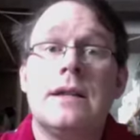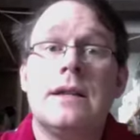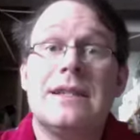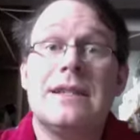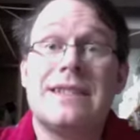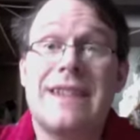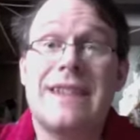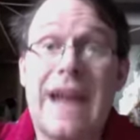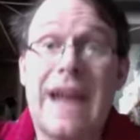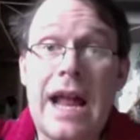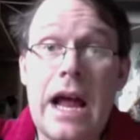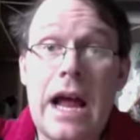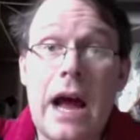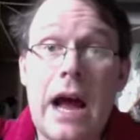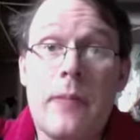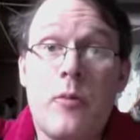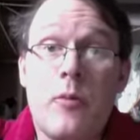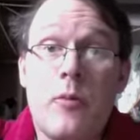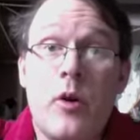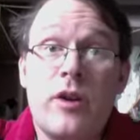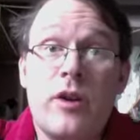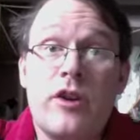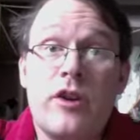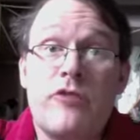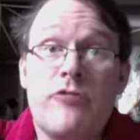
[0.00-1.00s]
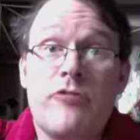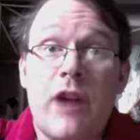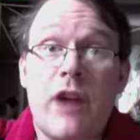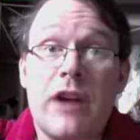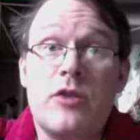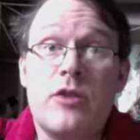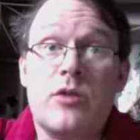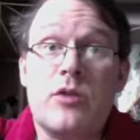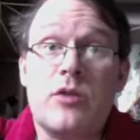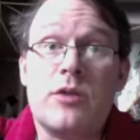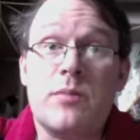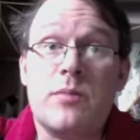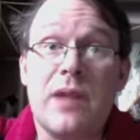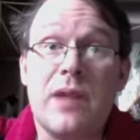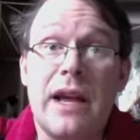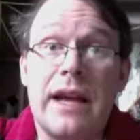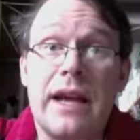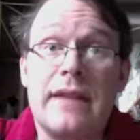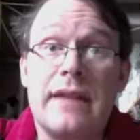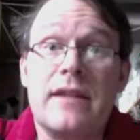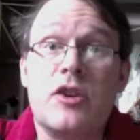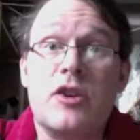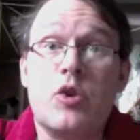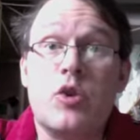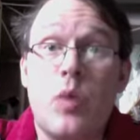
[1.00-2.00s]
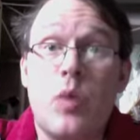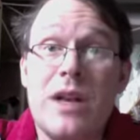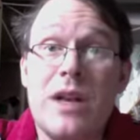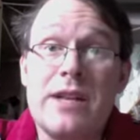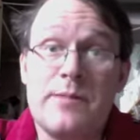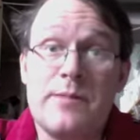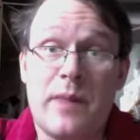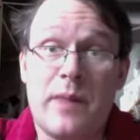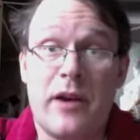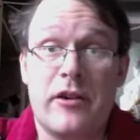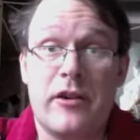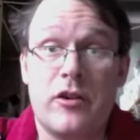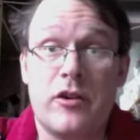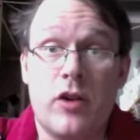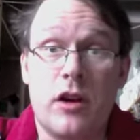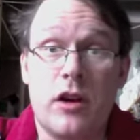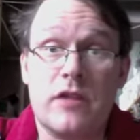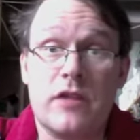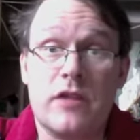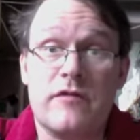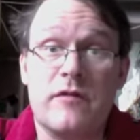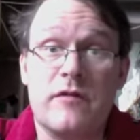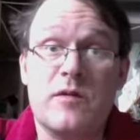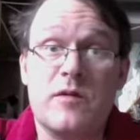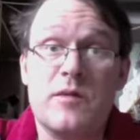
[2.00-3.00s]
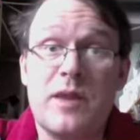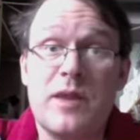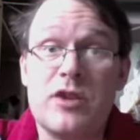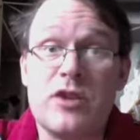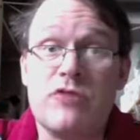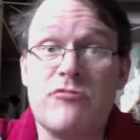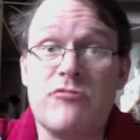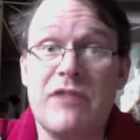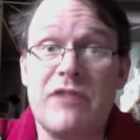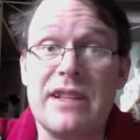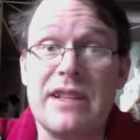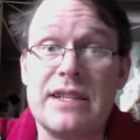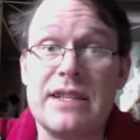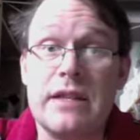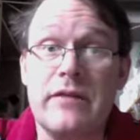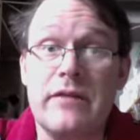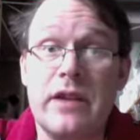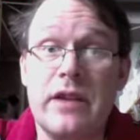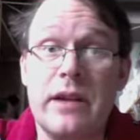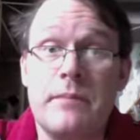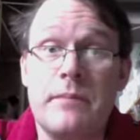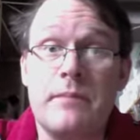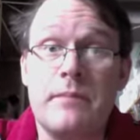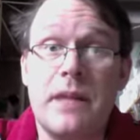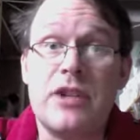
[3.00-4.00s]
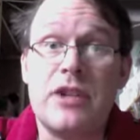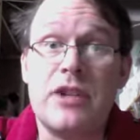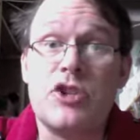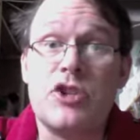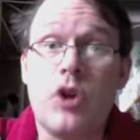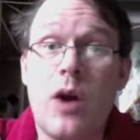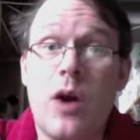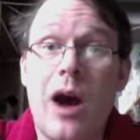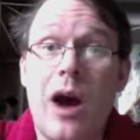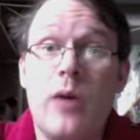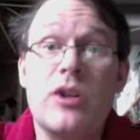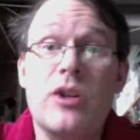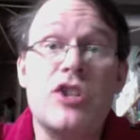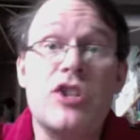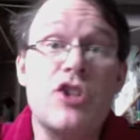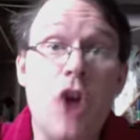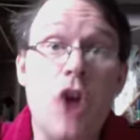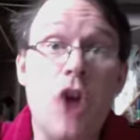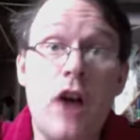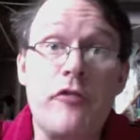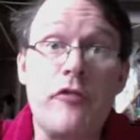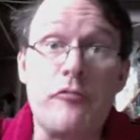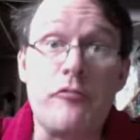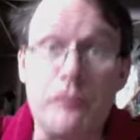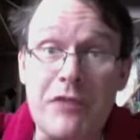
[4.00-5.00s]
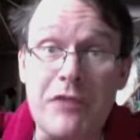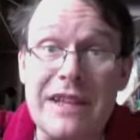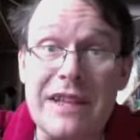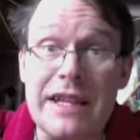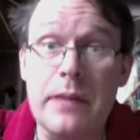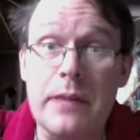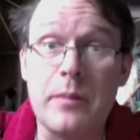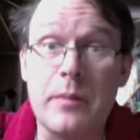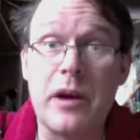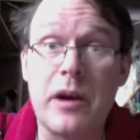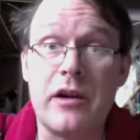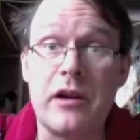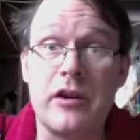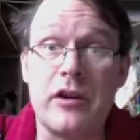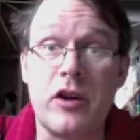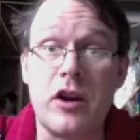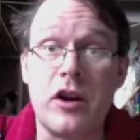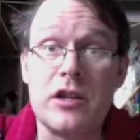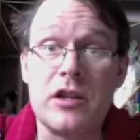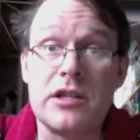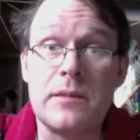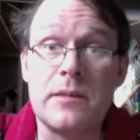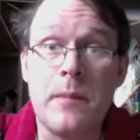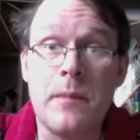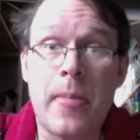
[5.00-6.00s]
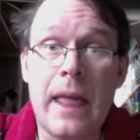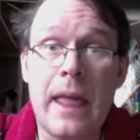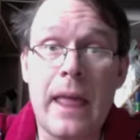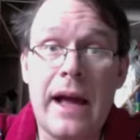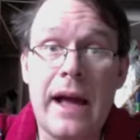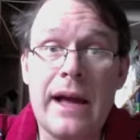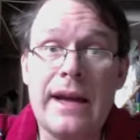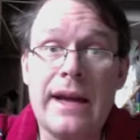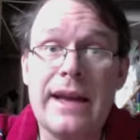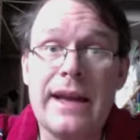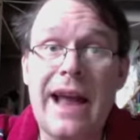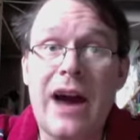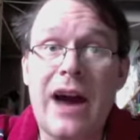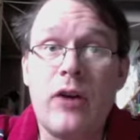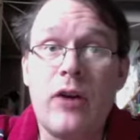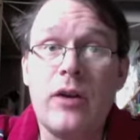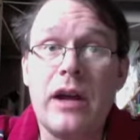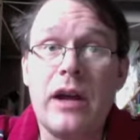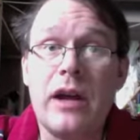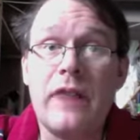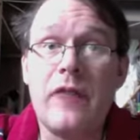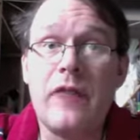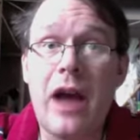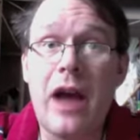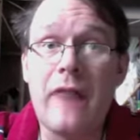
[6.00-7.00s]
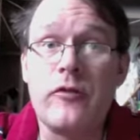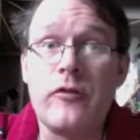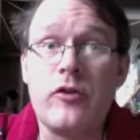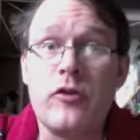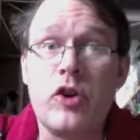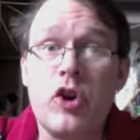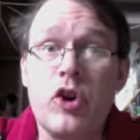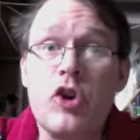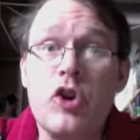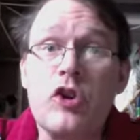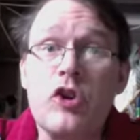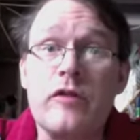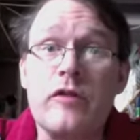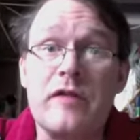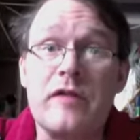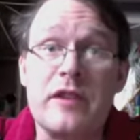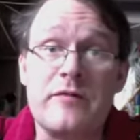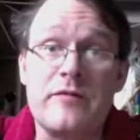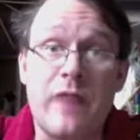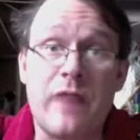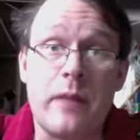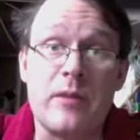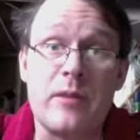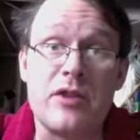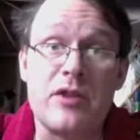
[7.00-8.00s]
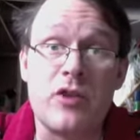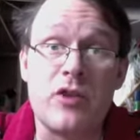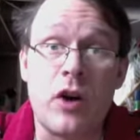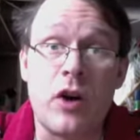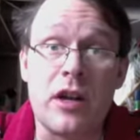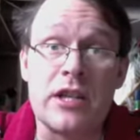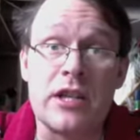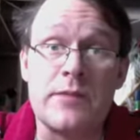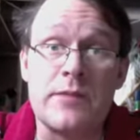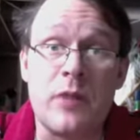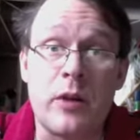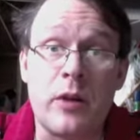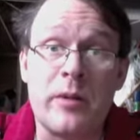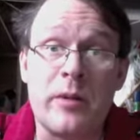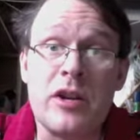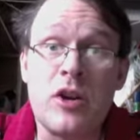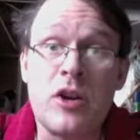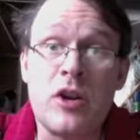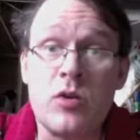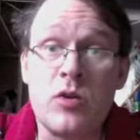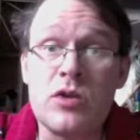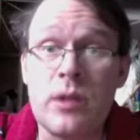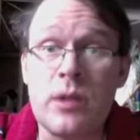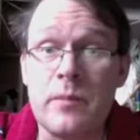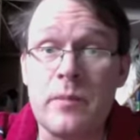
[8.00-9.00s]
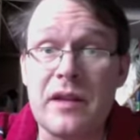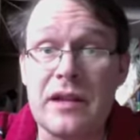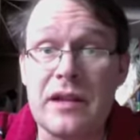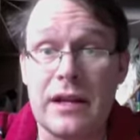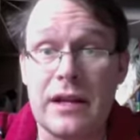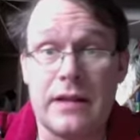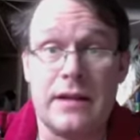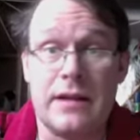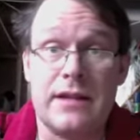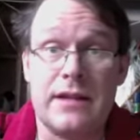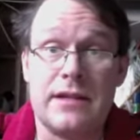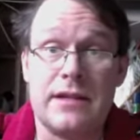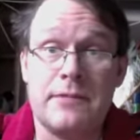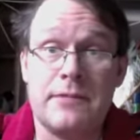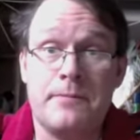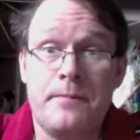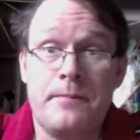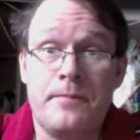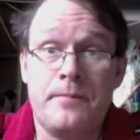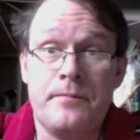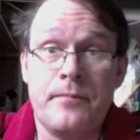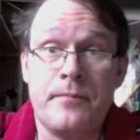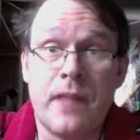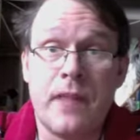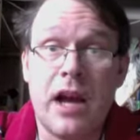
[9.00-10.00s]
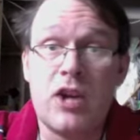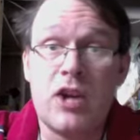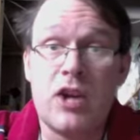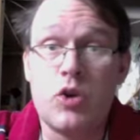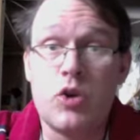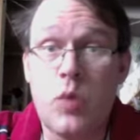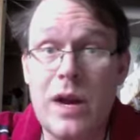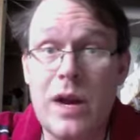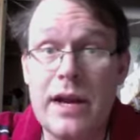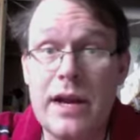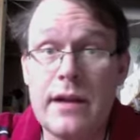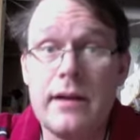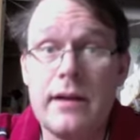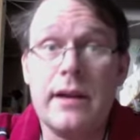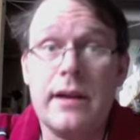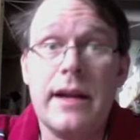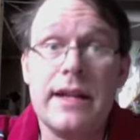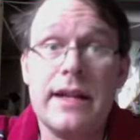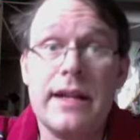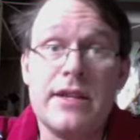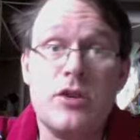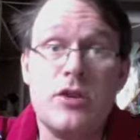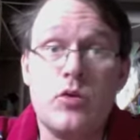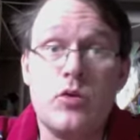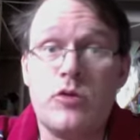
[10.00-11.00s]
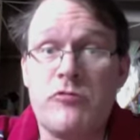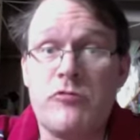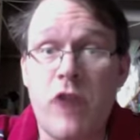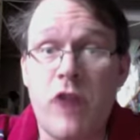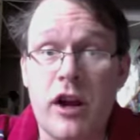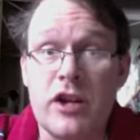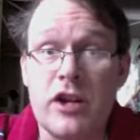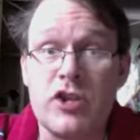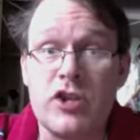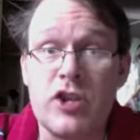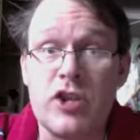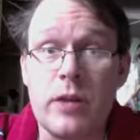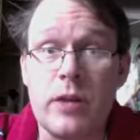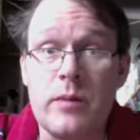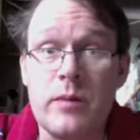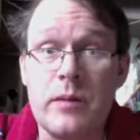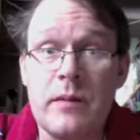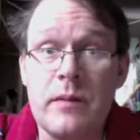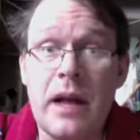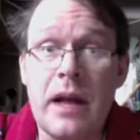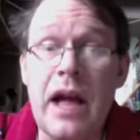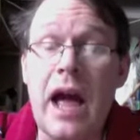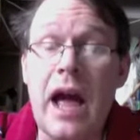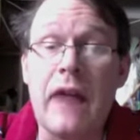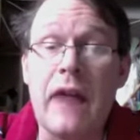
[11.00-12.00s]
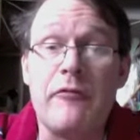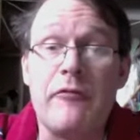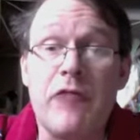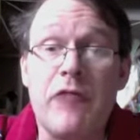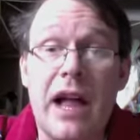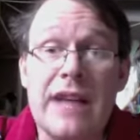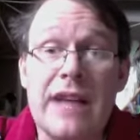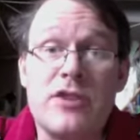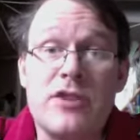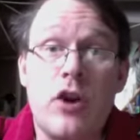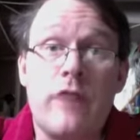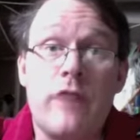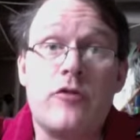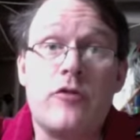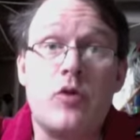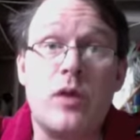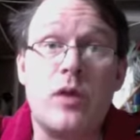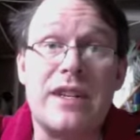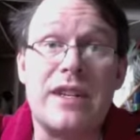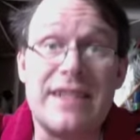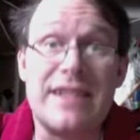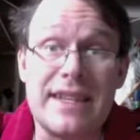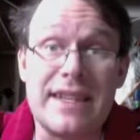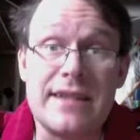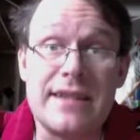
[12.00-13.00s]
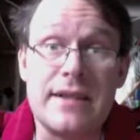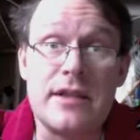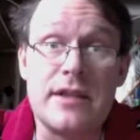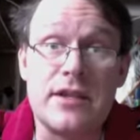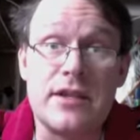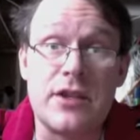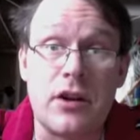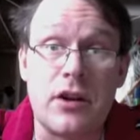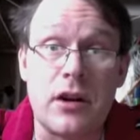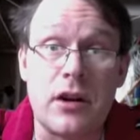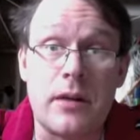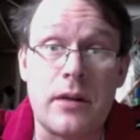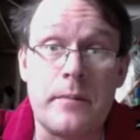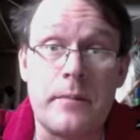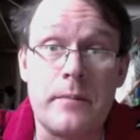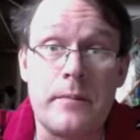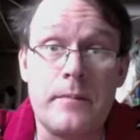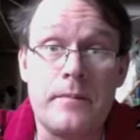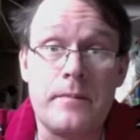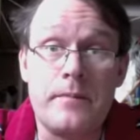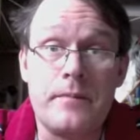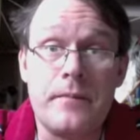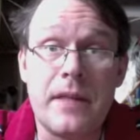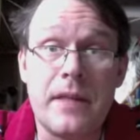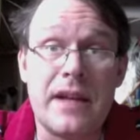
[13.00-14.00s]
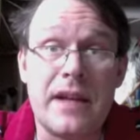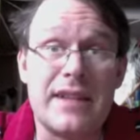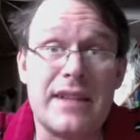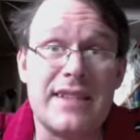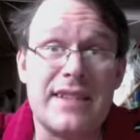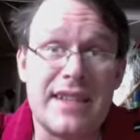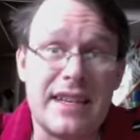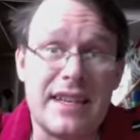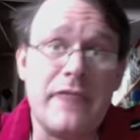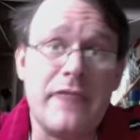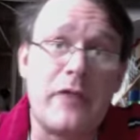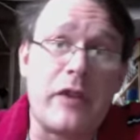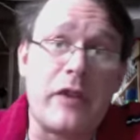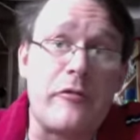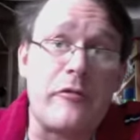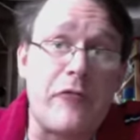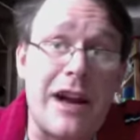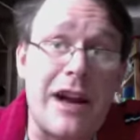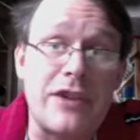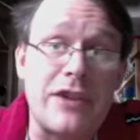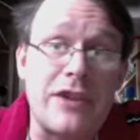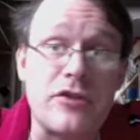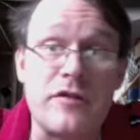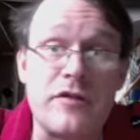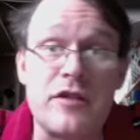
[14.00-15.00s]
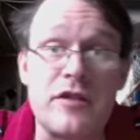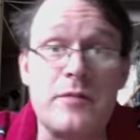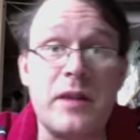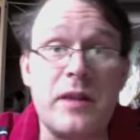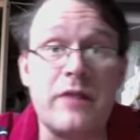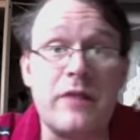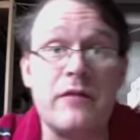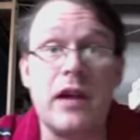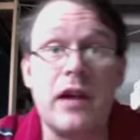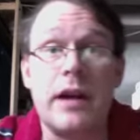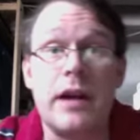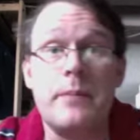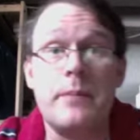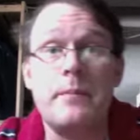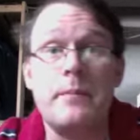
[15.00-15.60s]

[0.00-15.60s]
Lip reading: Today I'm going to try to explain the twins paradox from special relativity and show how it's not really a paradox. Now, if you haven't heard of this famous thought experiment, it goes something like this. A twin gets into a rocket ship and flies off to a distant star at a significant fraction of the speed of light.